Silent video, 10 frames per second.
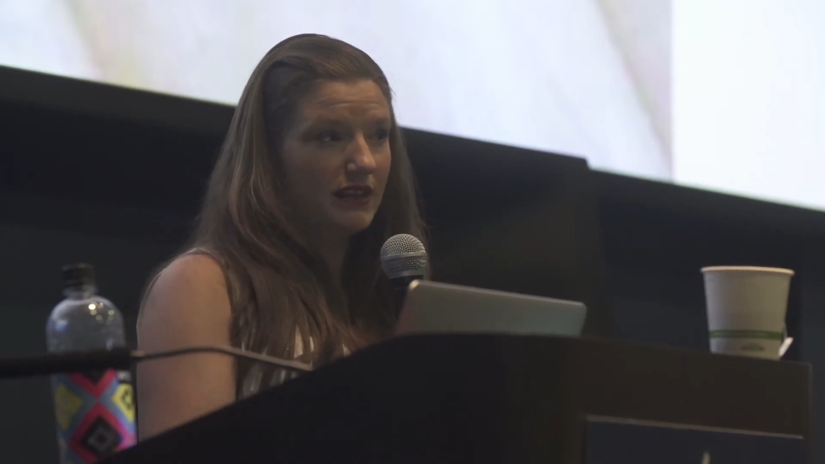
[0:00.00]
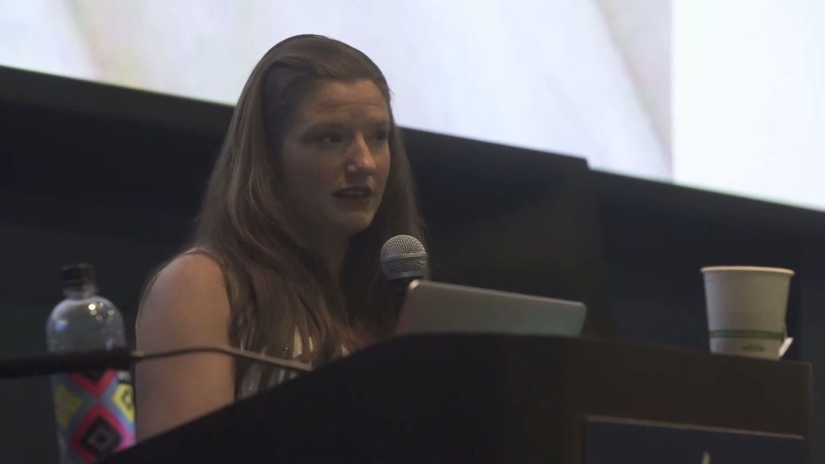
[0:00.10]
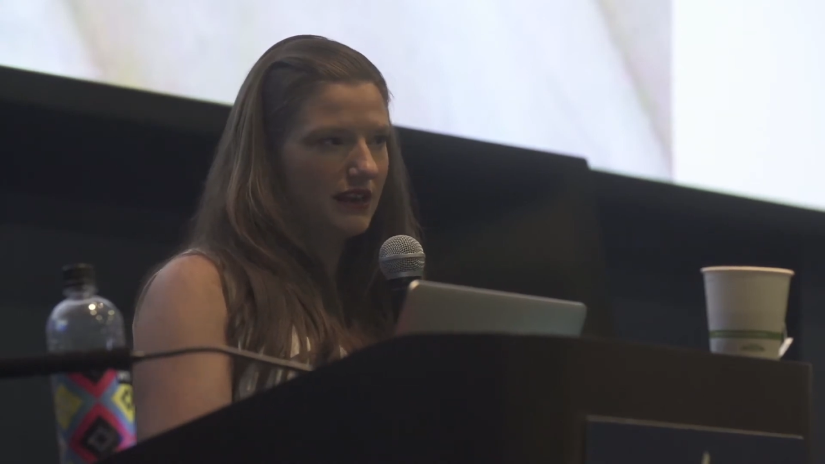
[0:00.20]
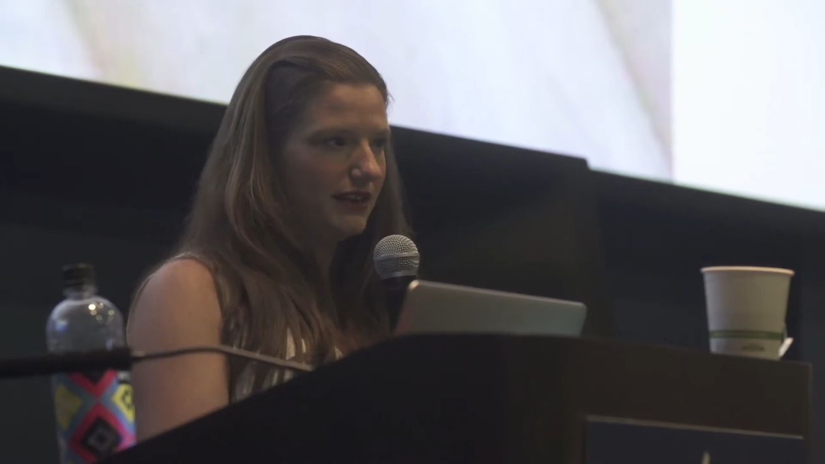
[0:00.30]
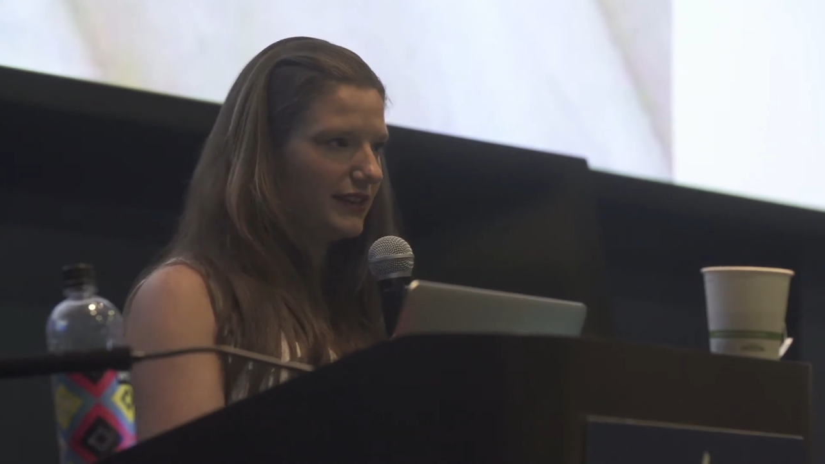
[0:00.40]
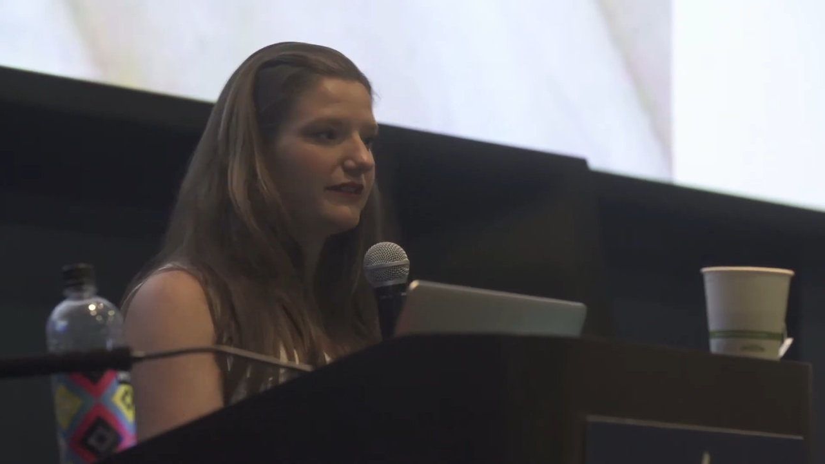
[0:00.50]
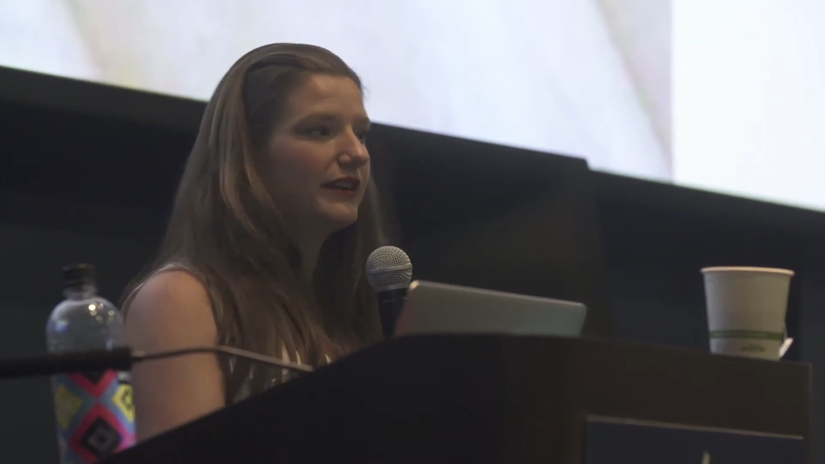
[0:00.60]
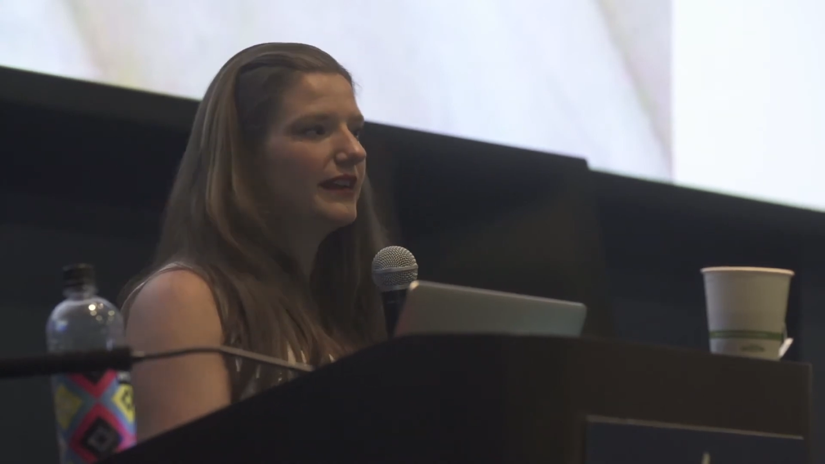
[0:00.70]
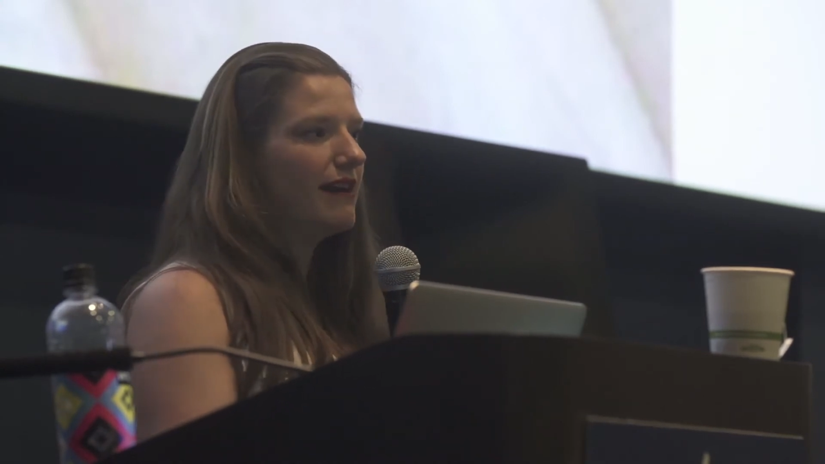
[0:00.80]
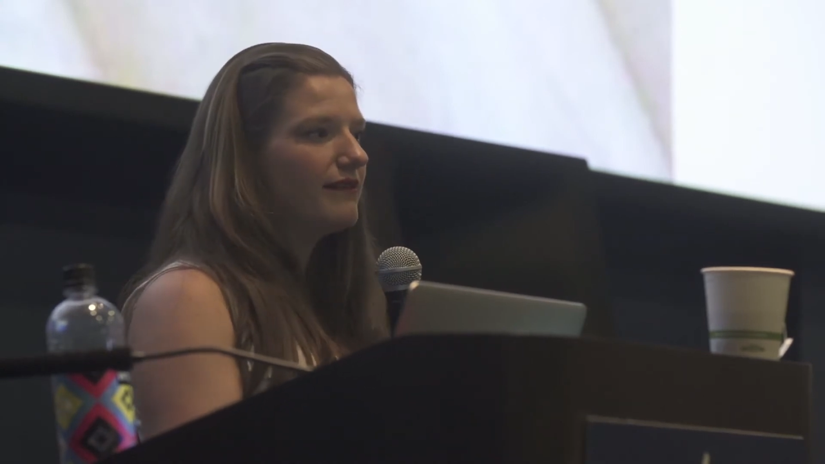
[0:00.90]
then getting
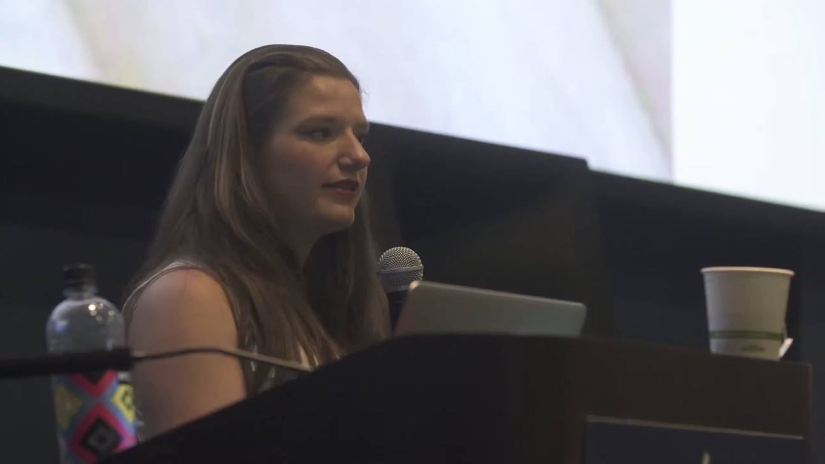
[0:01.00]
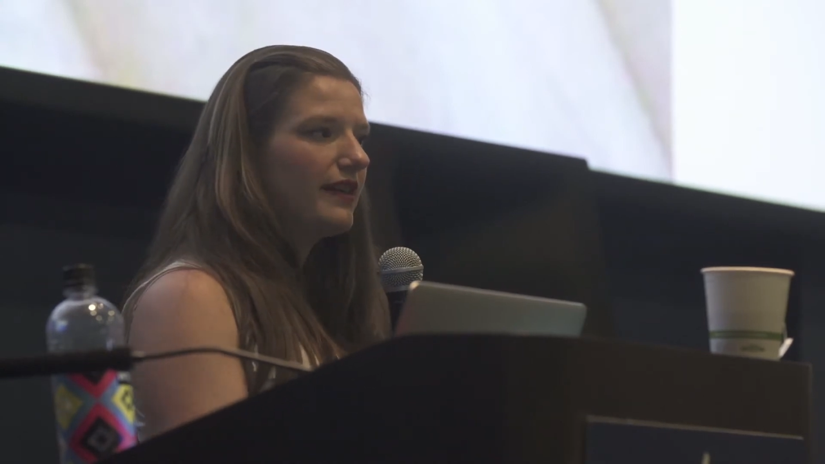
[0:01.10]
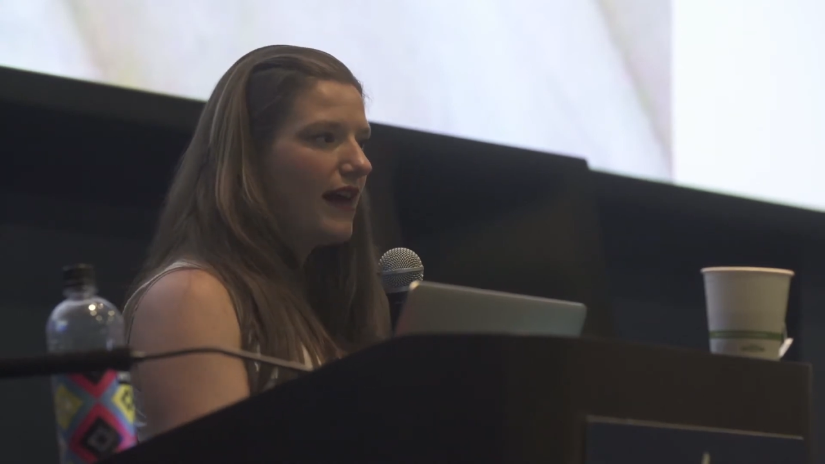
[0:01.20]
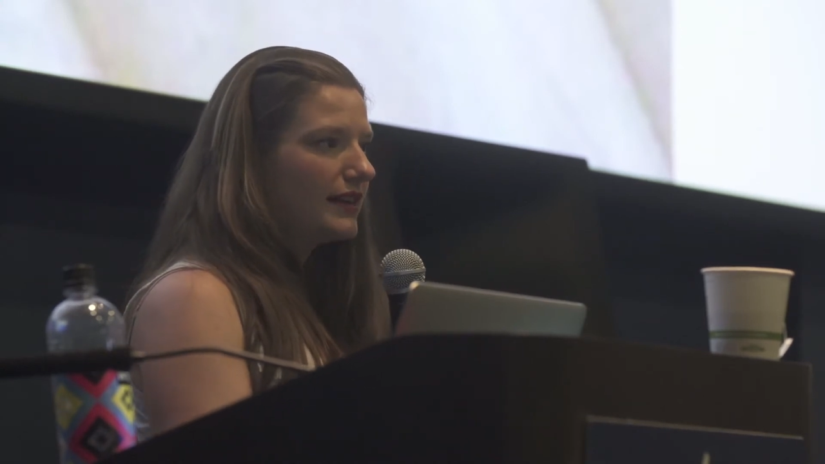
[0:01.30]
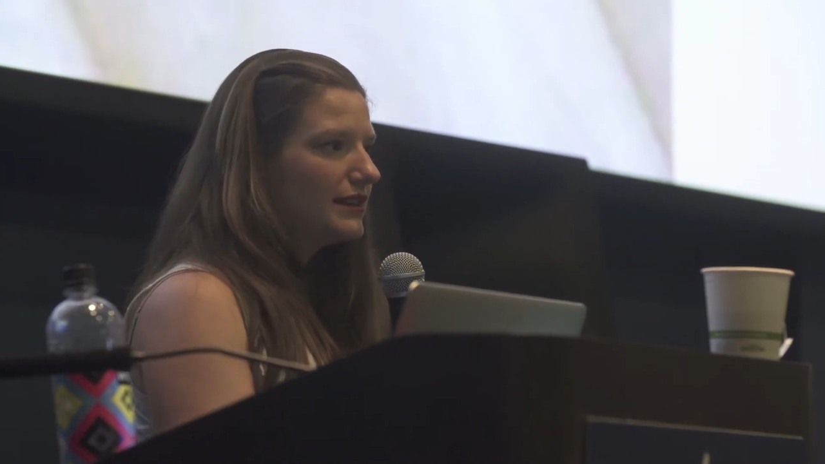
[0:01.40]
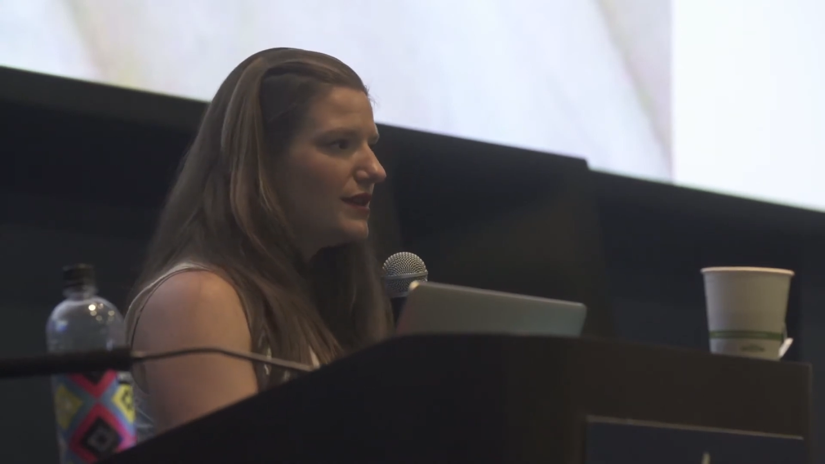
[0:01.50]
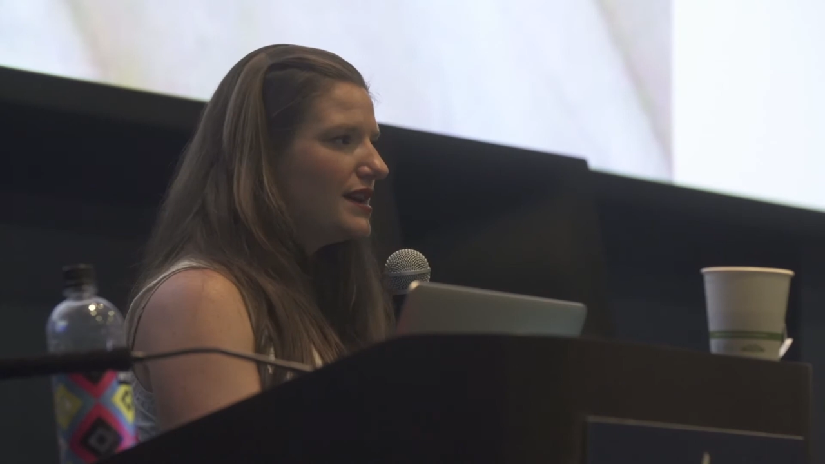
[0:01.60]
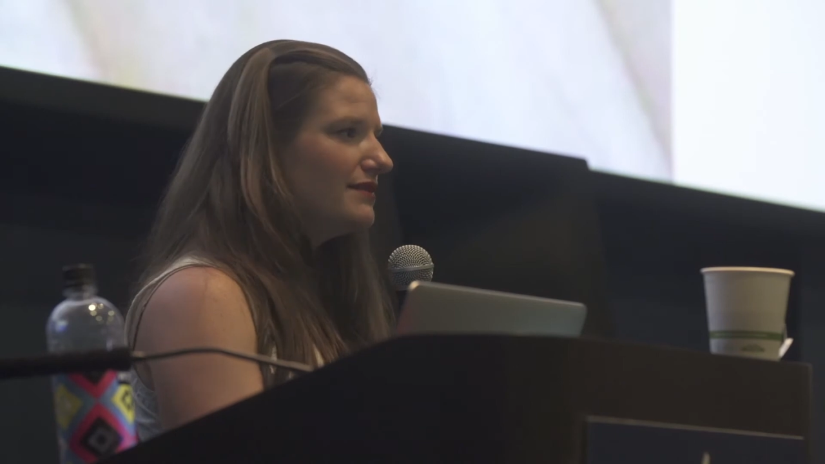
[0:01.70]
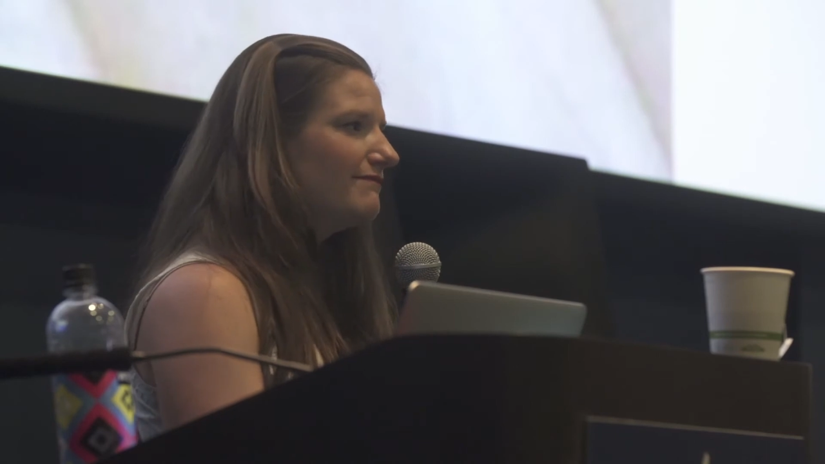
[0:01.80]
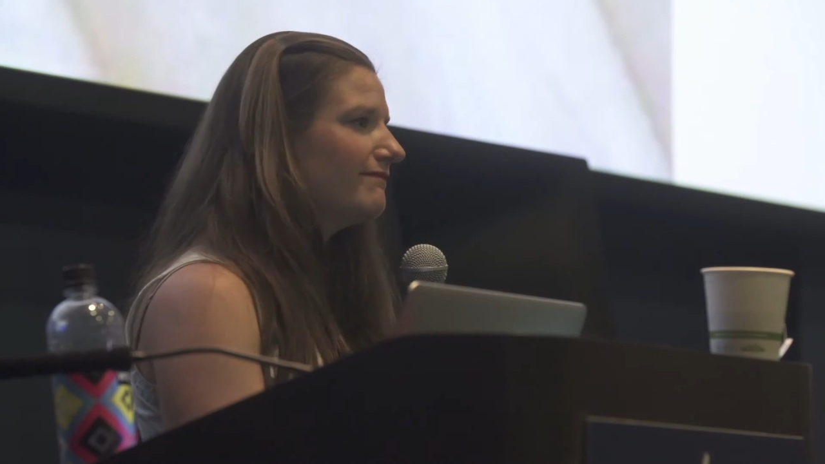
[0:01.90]
screened out on the last one,